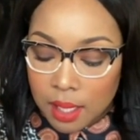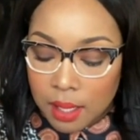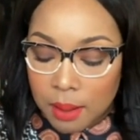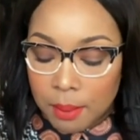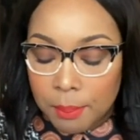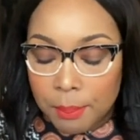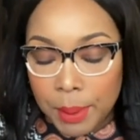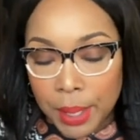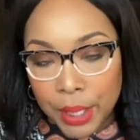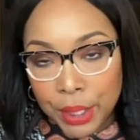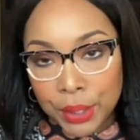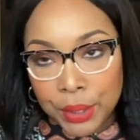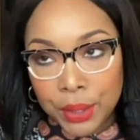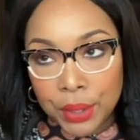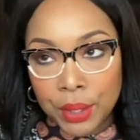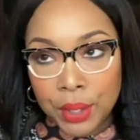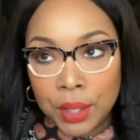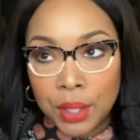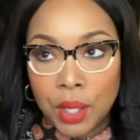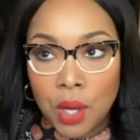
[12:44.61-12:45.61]

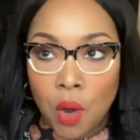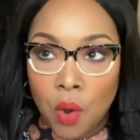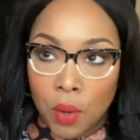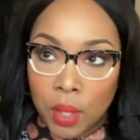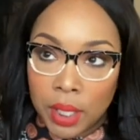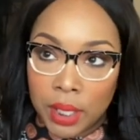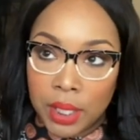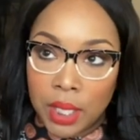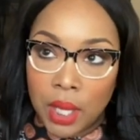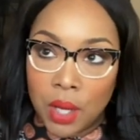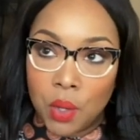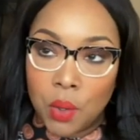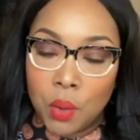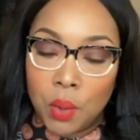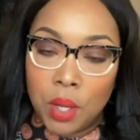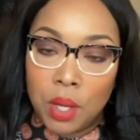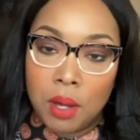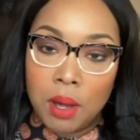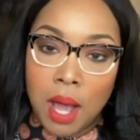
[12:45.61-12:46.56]
butter, coconut oil,